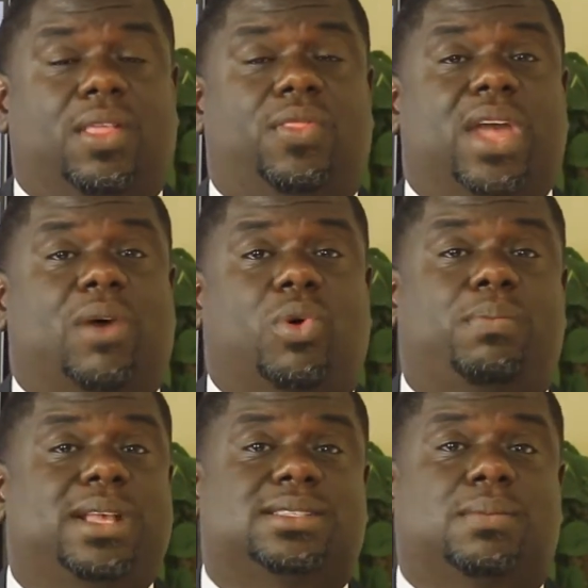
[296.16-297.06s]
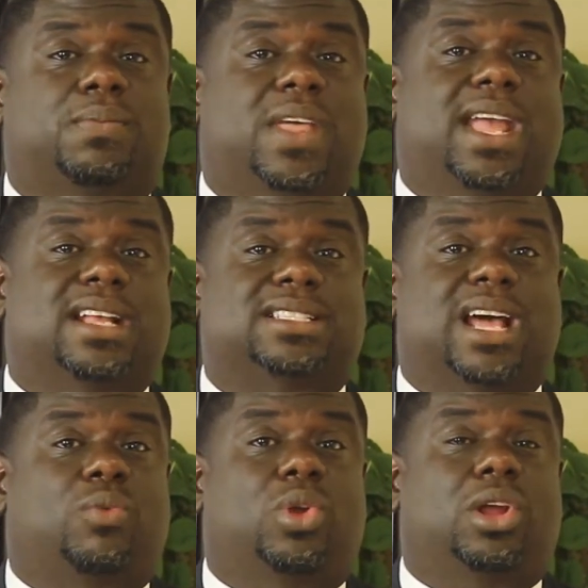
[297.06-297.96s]
There will be some things
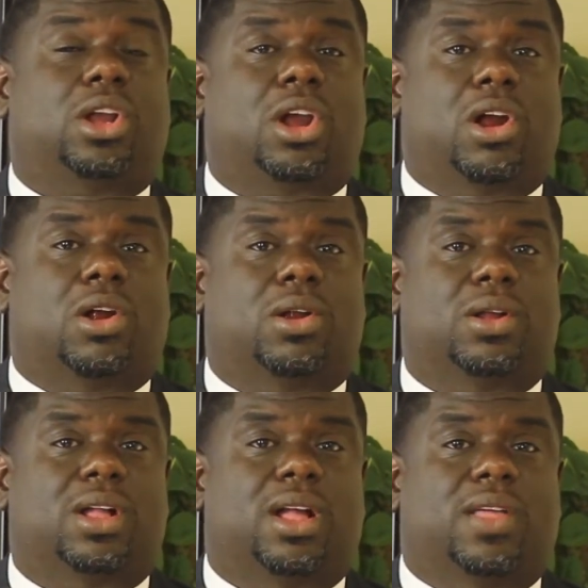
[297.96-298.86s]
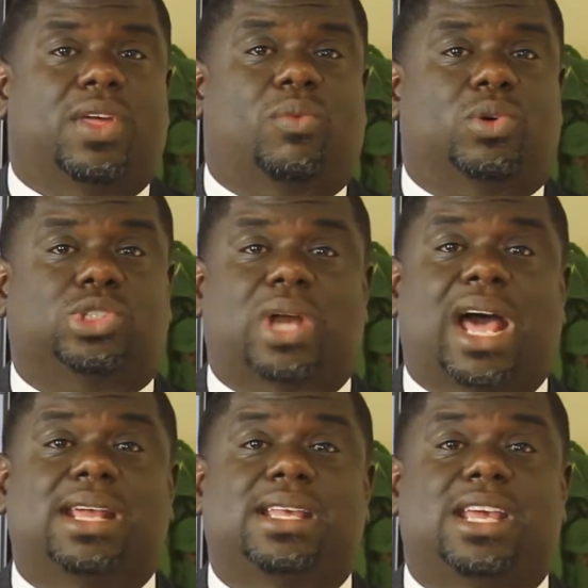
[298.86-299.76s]
that will occur that will try
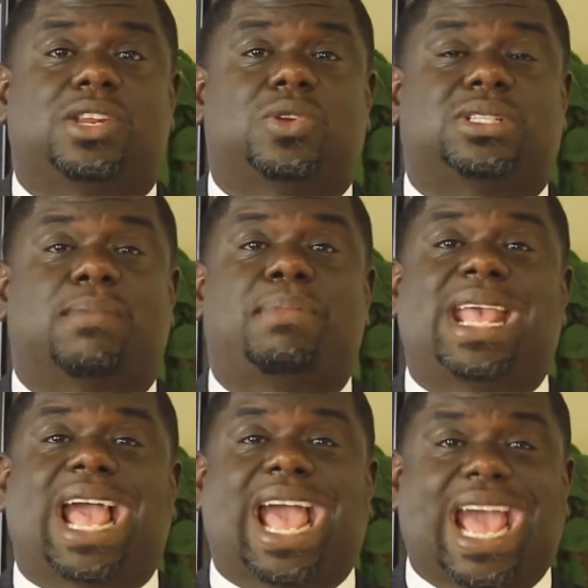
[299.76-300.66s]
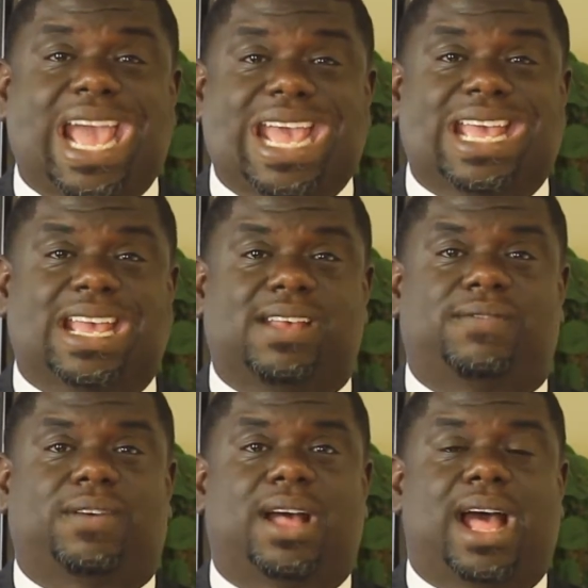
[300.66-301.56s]
to get you to
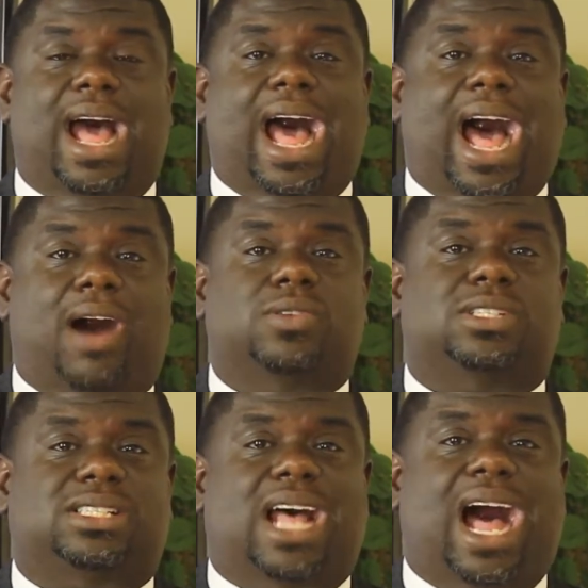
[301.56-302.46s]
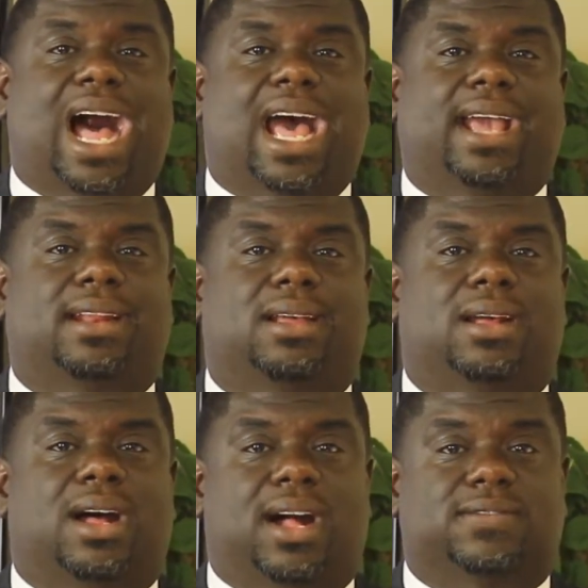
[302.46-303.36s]
behave outside
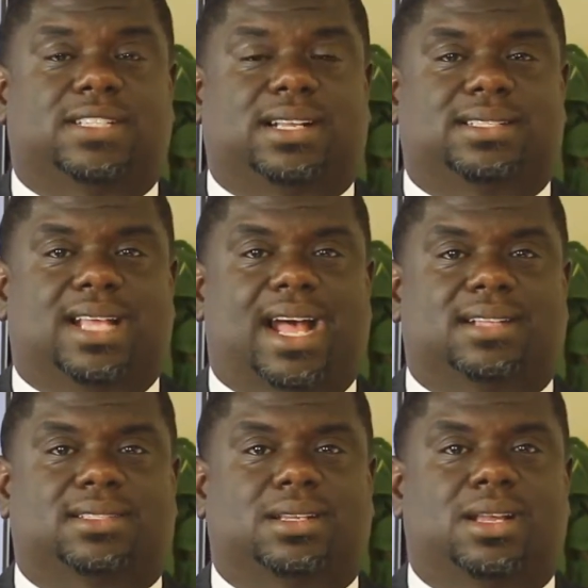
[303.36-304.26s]
of success.